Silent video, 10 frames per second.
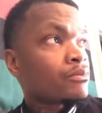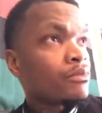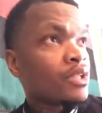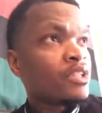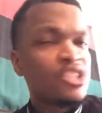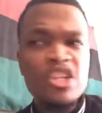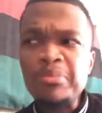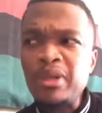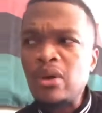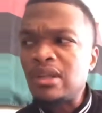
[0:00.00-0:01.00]
Just be
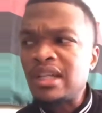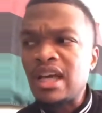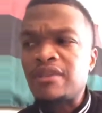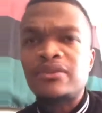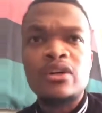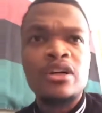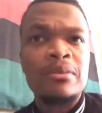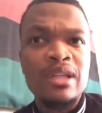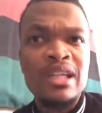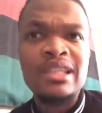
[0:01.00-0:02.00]
on the lookout for him.
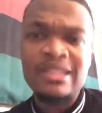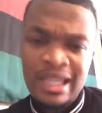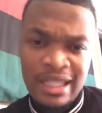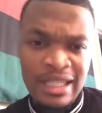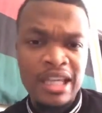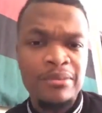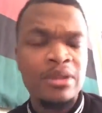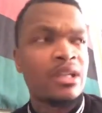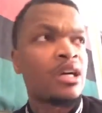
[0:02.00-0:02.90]
He said that him and